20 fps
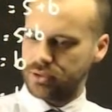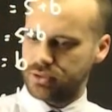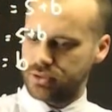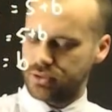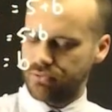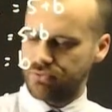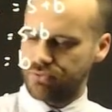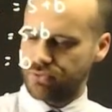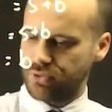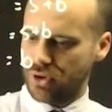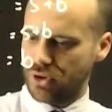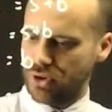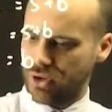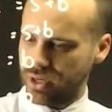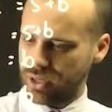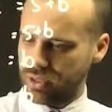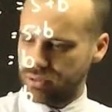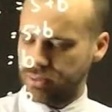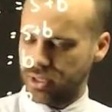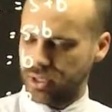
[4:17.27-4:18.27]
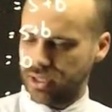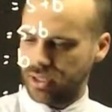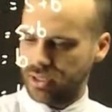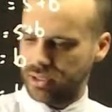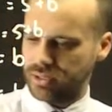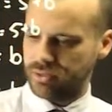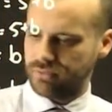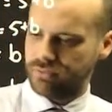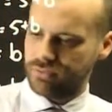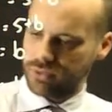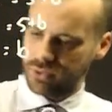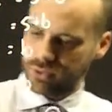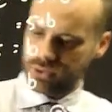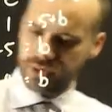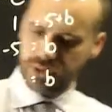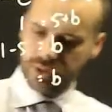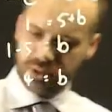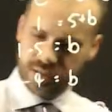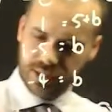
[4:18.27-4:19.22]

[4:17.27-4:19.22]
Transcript: divide by ln4 over